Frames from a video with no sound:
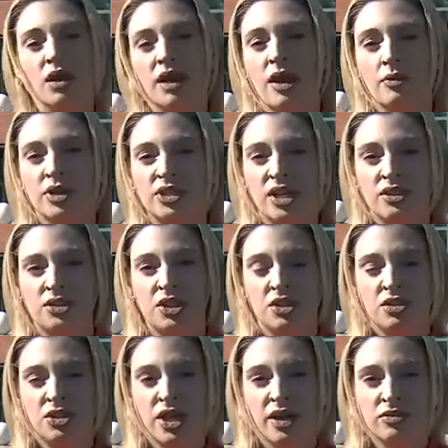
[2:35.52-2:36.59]
Now, I reached out to
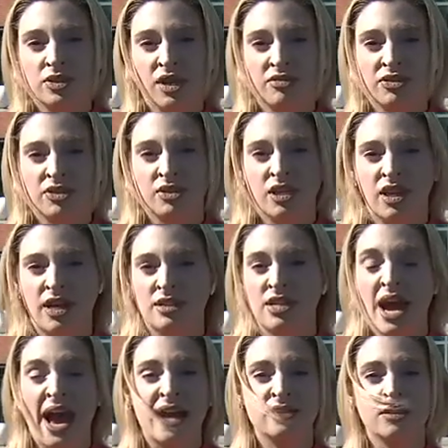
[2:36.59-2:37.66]
the sheriff's office today
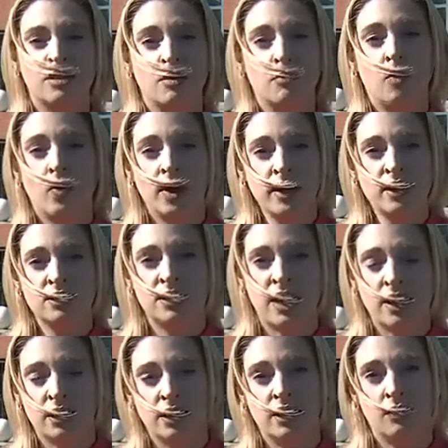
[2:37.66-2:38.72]
to ask them what
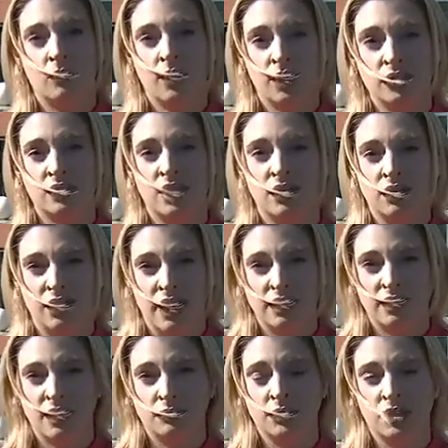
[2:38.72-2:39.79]
exactly it was that
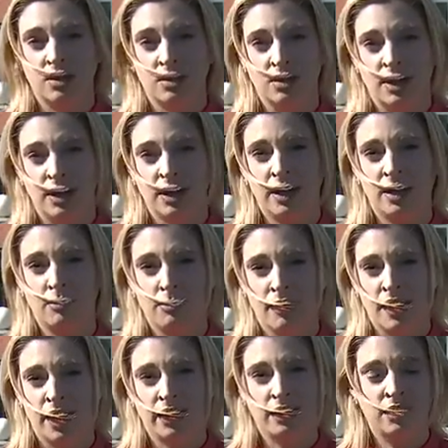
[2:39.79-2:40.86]
led them to Glenny and
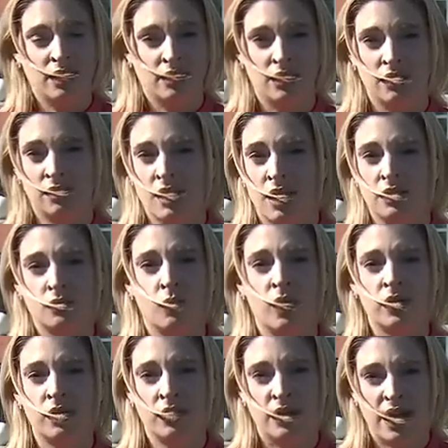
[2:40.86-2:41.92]
Bryant in this case.
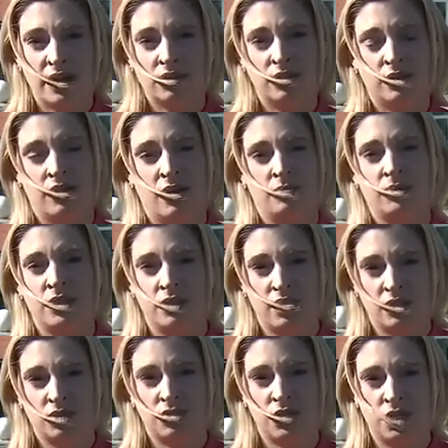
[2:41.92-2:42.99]
What connected them to
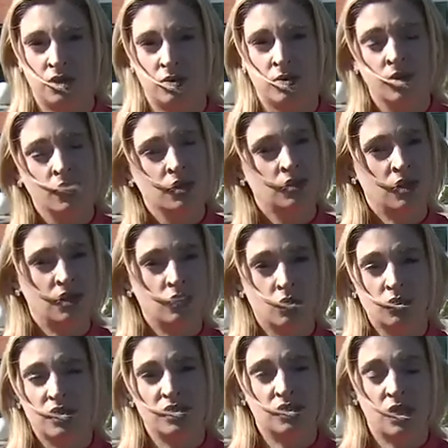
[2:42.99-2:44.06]
these two? They
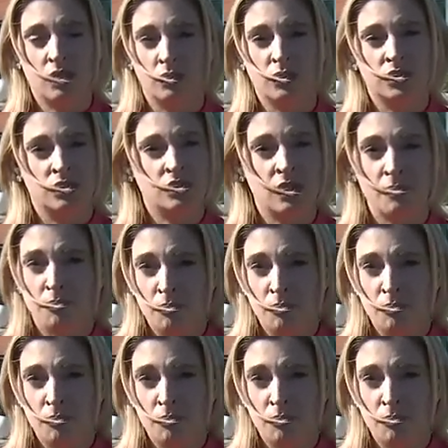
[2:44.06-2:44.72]
told us it was